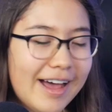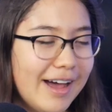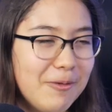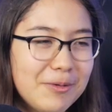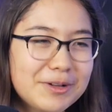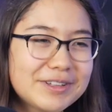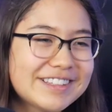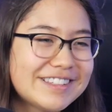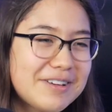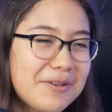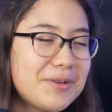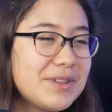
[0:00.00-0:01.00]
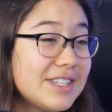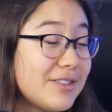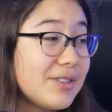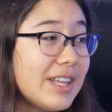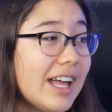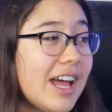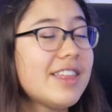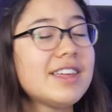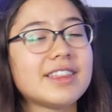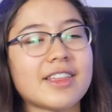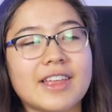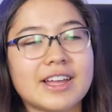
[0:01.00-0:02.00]
Well, so that I
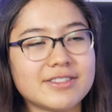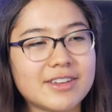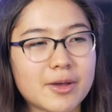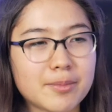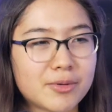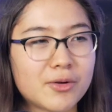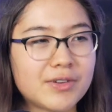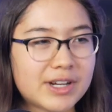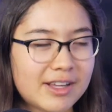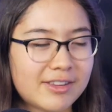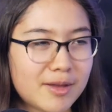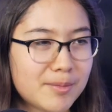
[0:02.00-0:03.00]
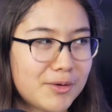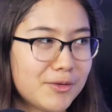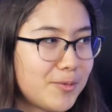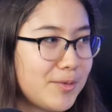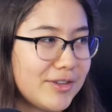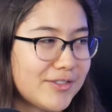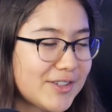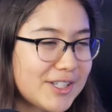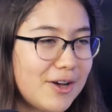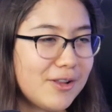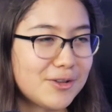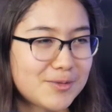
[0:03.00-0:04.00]
think that's like a perfect example of specific
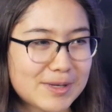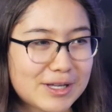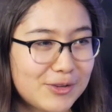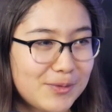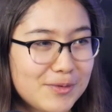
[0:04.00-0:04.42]
knowledge, because